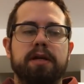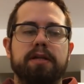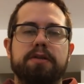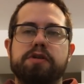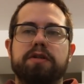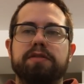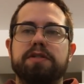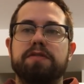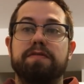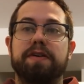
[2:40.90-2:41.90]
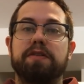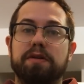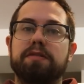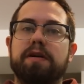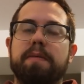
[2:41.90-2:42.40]
And they generally just
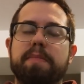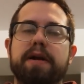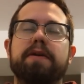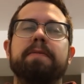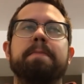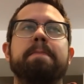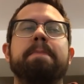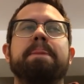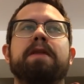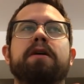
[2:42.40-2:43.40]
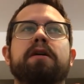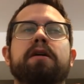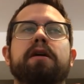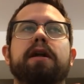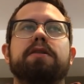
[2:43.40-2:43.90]
felt a lot better.
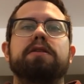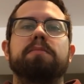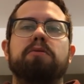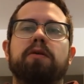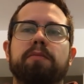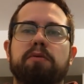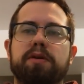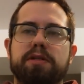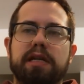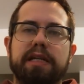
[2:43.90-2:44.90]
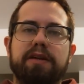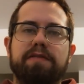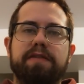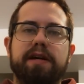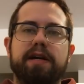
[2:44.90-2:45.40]
And it's an important point to
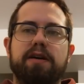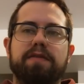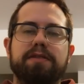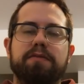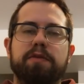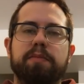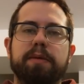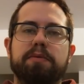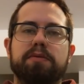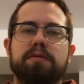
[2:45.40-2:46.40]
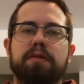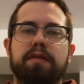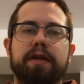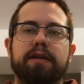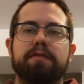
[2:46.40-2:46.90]
clarify. Often when people
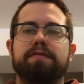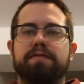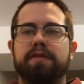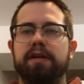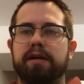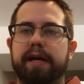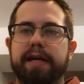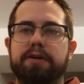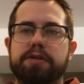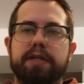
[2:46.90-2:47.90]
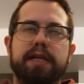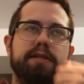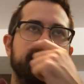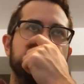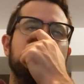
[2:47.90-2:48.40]
think of energy, they
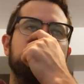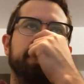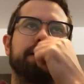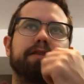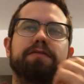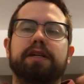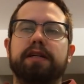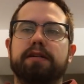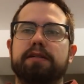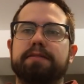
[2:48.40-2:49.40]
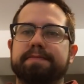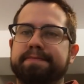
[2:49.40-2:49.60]
tend to think of like a